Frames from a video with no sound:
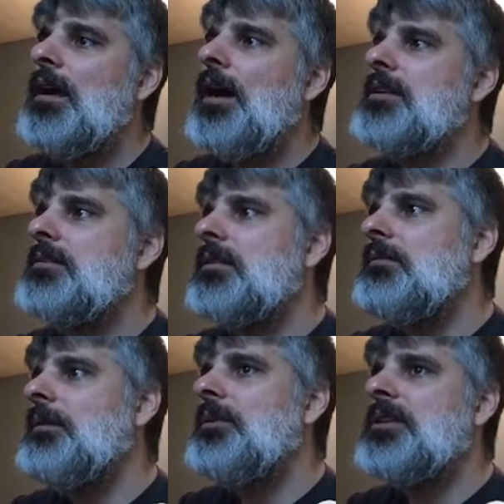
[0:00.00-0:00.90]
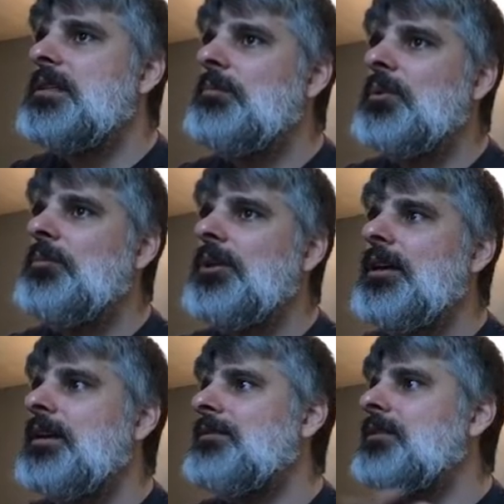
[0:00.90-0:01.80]
I just sort of went with the simple
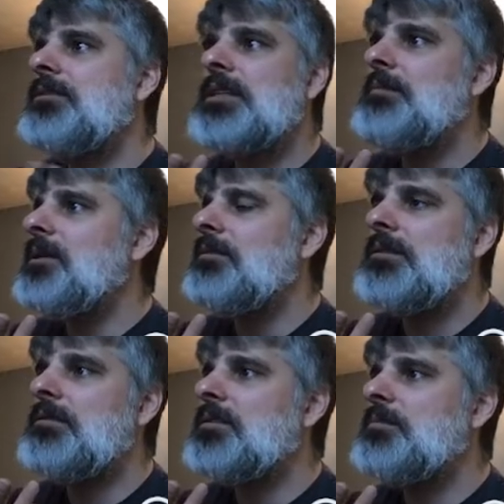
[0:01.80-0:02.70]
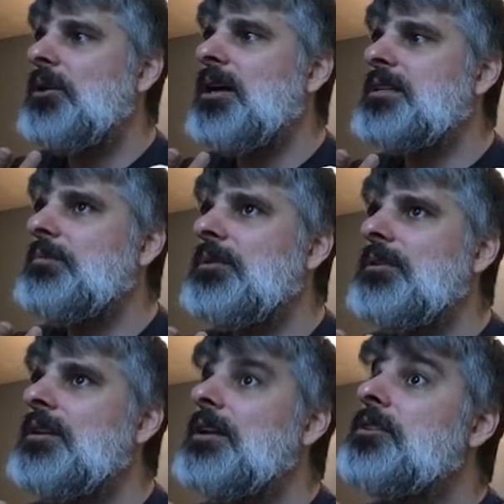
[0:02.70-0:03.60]
plan of closing him out as soon as
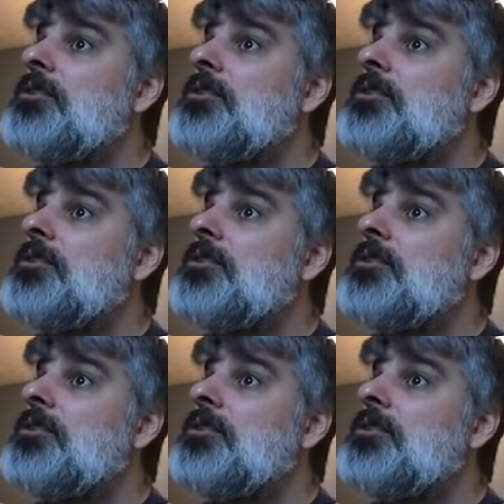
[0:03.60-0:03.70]
possible,